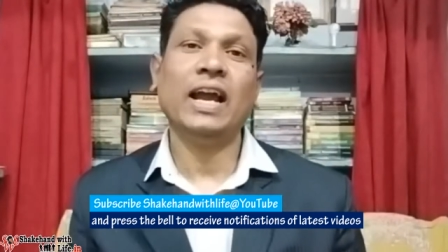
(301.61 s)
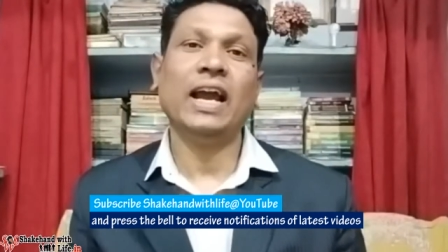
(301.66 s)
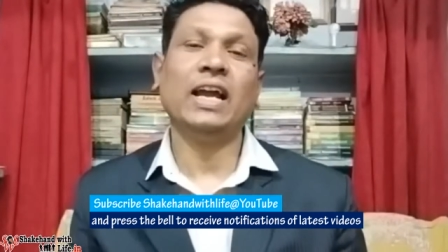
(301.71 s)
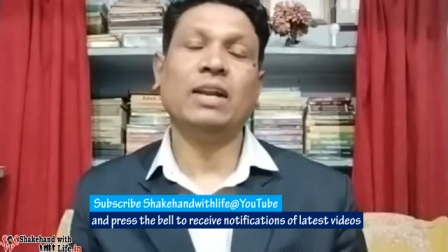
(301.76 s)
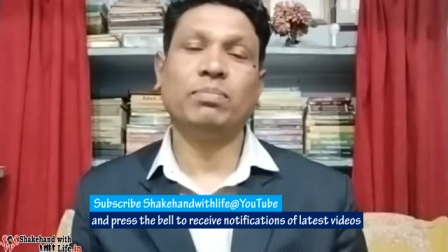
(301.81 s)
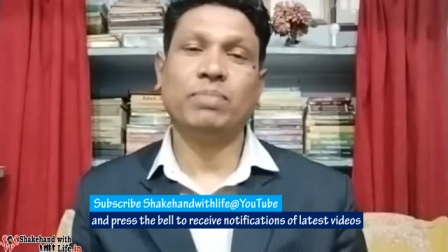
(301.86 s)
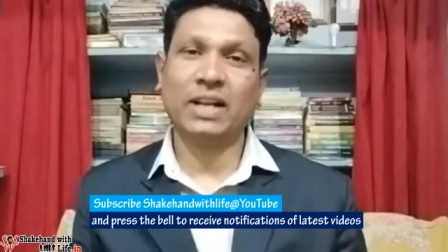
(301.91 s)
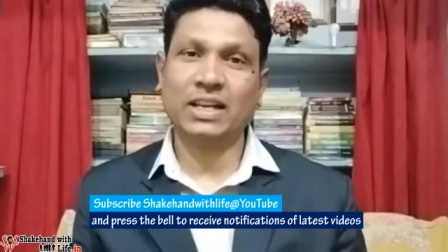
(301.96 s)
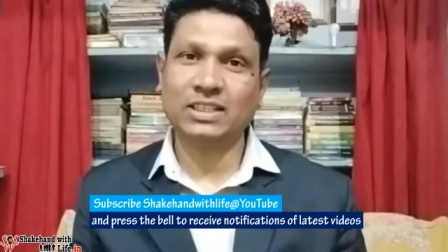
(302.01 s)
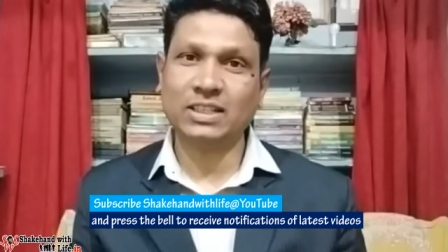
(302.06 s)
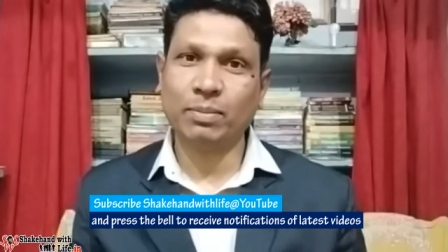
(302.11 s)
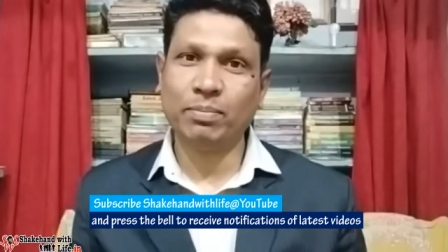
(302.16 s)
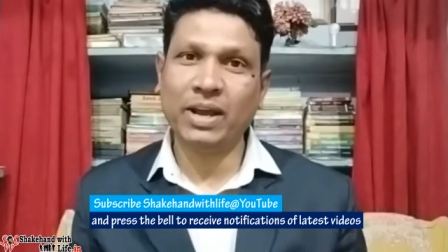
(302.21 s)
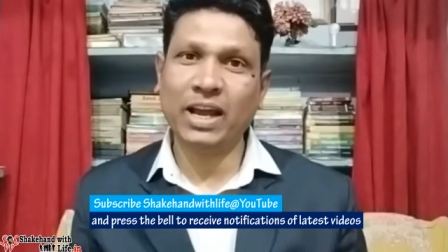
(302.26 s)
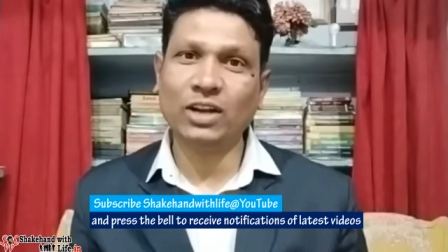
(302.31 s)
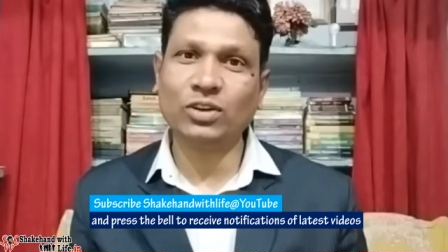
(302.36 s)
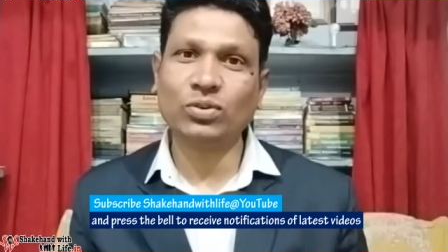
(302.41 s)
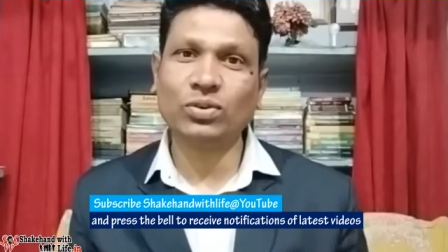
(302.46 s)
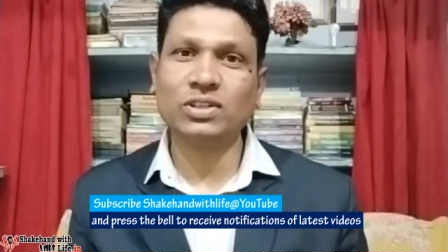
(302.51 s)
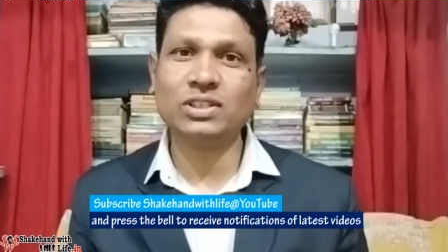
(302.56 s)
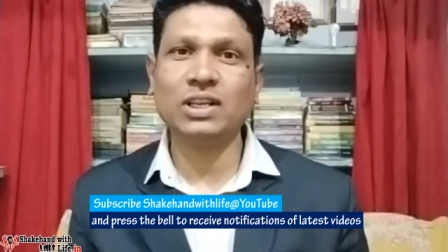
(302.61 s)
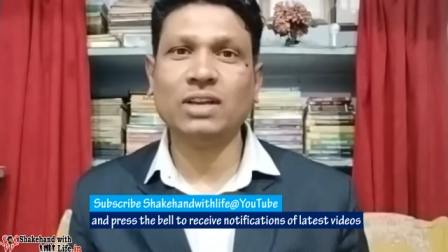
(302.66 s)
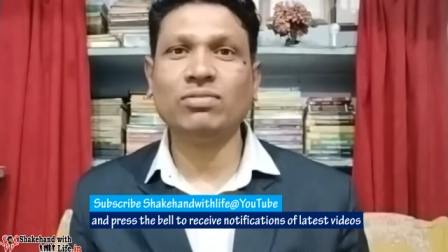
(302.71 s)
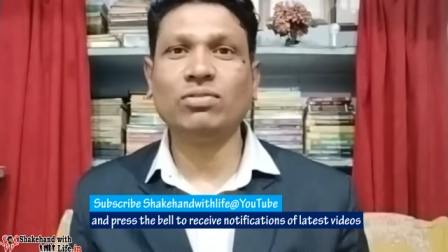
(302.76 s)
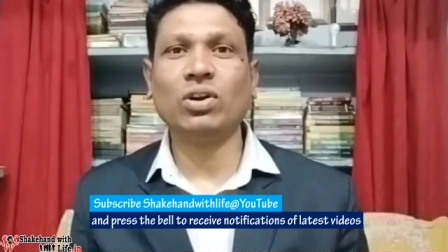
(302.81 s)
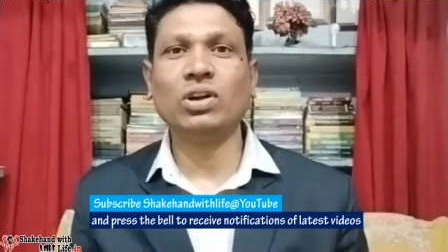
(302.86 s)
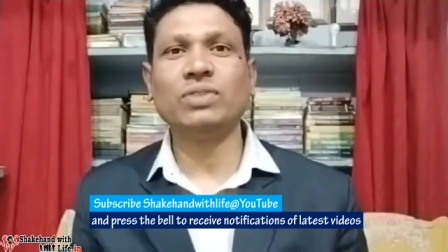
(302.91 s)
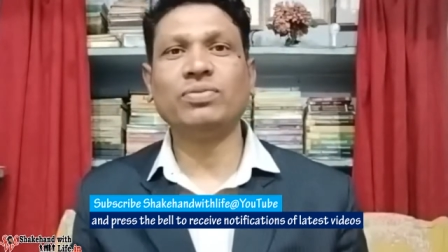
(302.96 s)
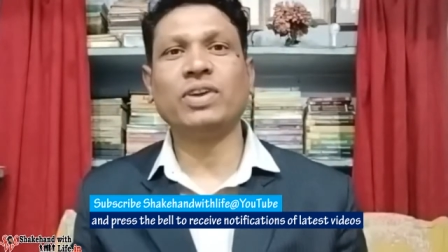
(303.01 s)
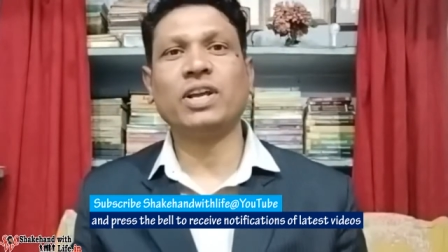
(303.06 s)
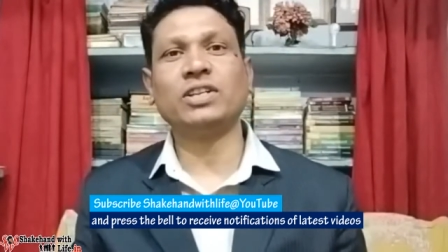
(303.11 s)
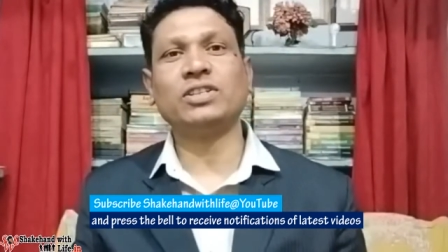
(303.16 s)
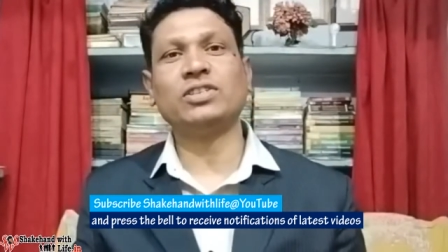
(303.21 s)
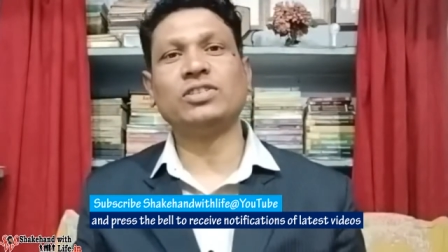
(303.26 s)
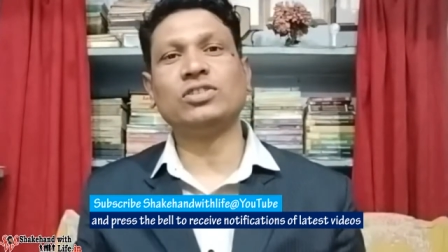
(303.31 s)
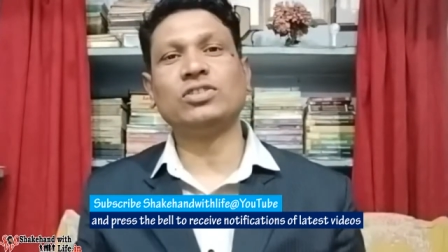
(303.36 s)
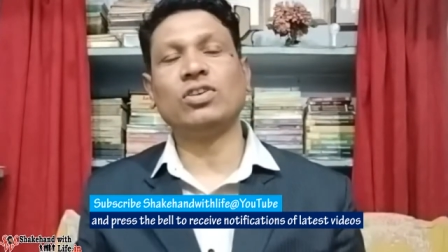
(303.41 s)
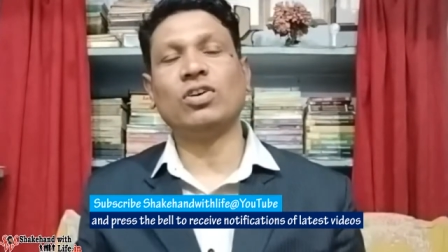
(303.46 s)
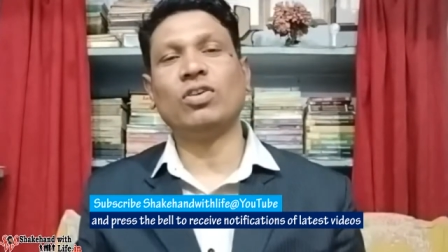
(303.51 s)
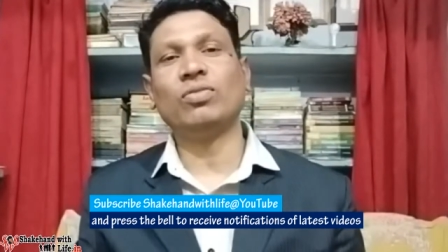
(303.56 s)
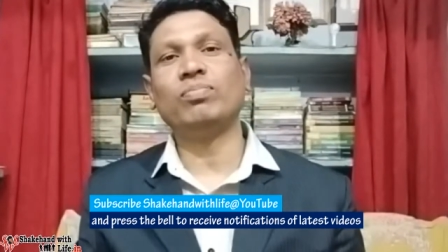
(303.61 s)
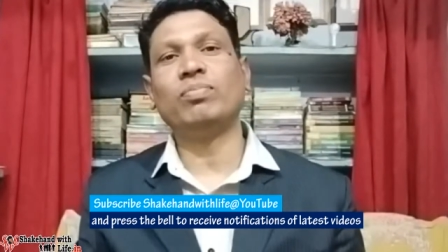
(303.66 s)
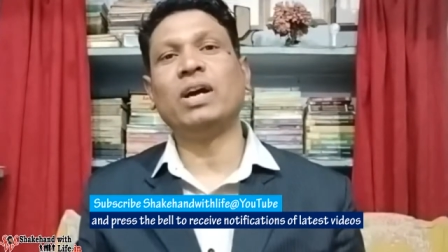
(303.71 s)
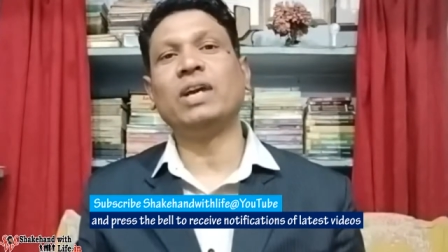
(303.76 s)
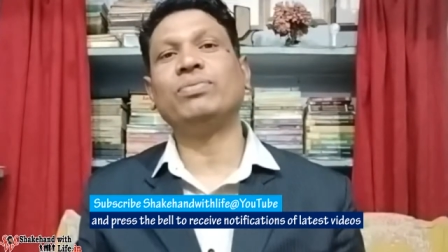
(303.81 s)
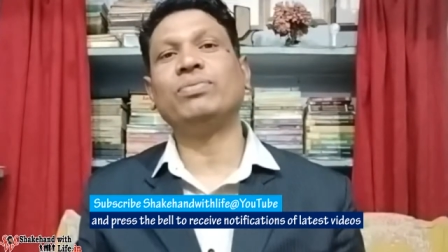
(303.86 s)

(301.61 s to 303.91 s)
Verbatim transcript: and press the bell to receive notifications of my